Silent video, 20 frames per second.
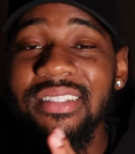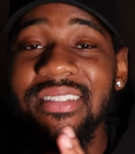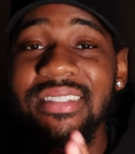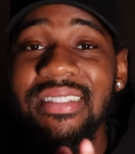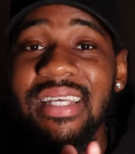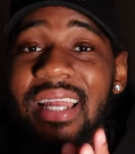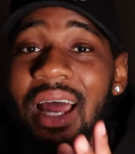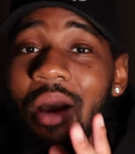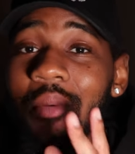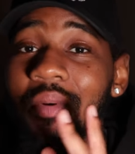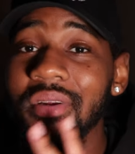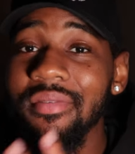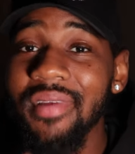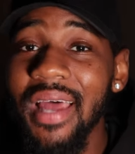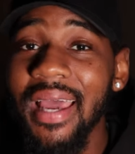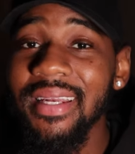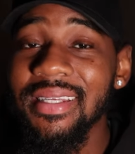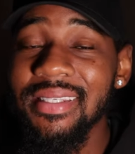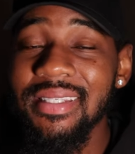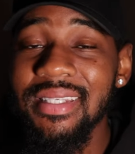said I would have
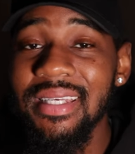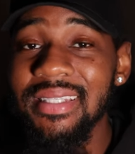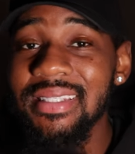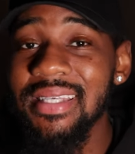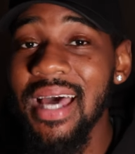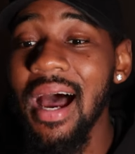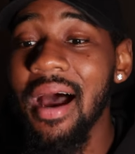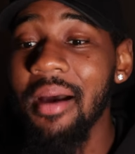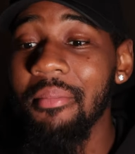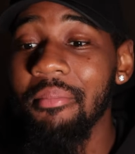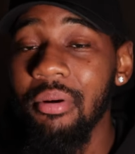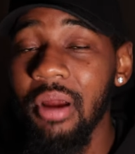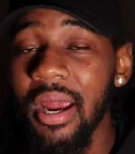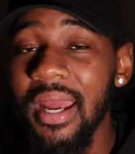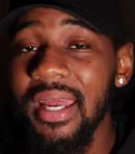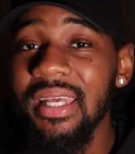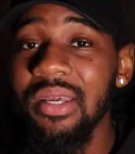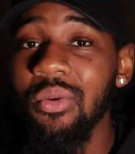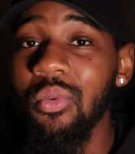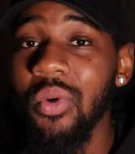liked to see Tom
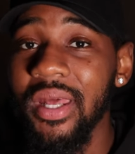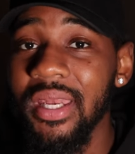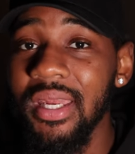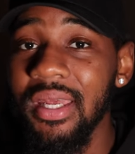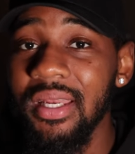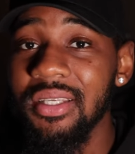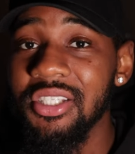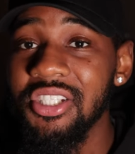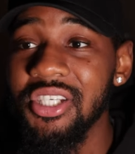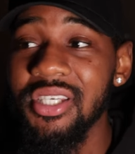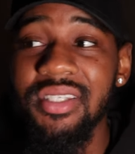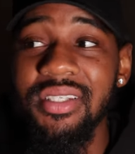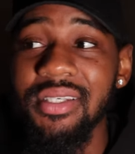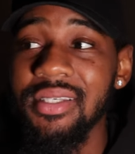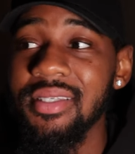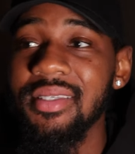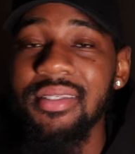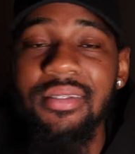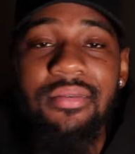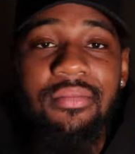Brady win it just
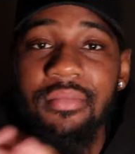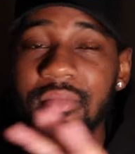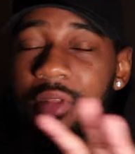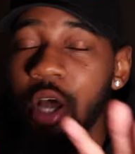because